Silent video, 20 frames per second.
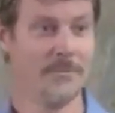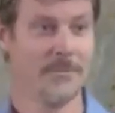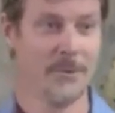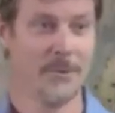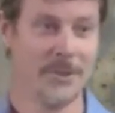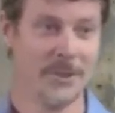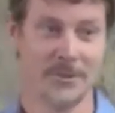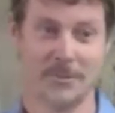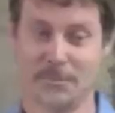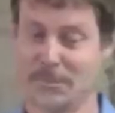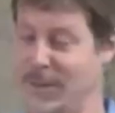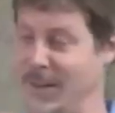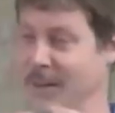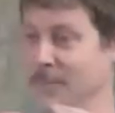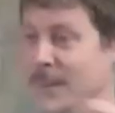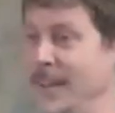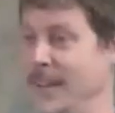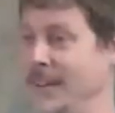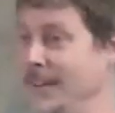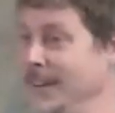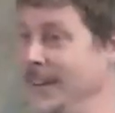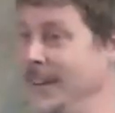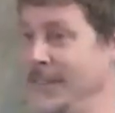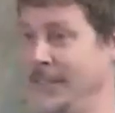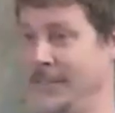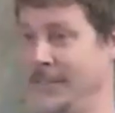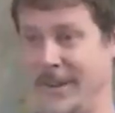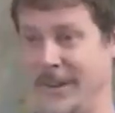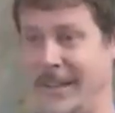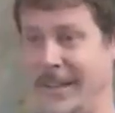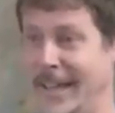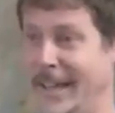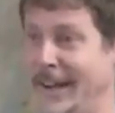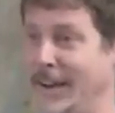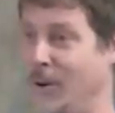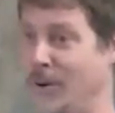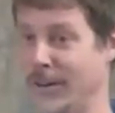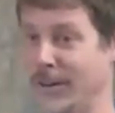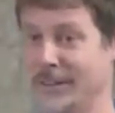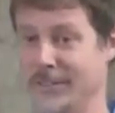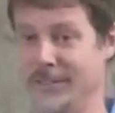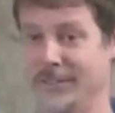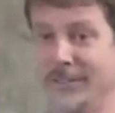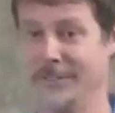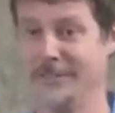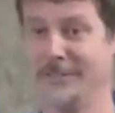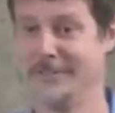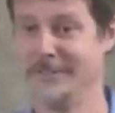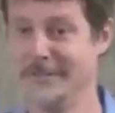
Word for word: We just break them down into 3 categories.